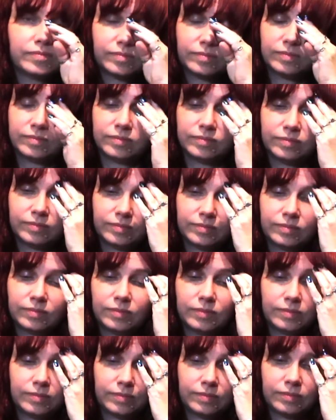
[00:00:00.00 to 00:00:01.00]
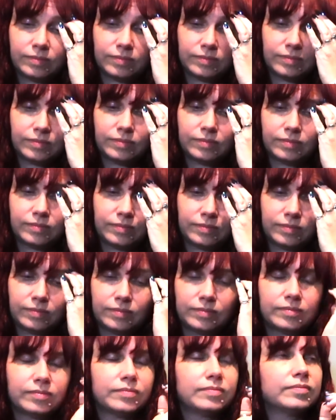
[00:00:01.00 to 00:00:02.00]

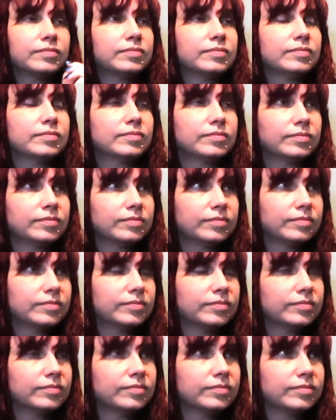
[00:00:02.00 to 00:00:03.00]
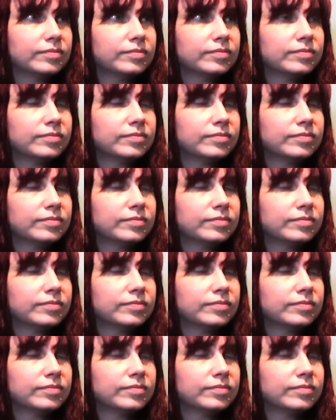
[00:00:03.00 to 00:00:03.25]
(not speaking)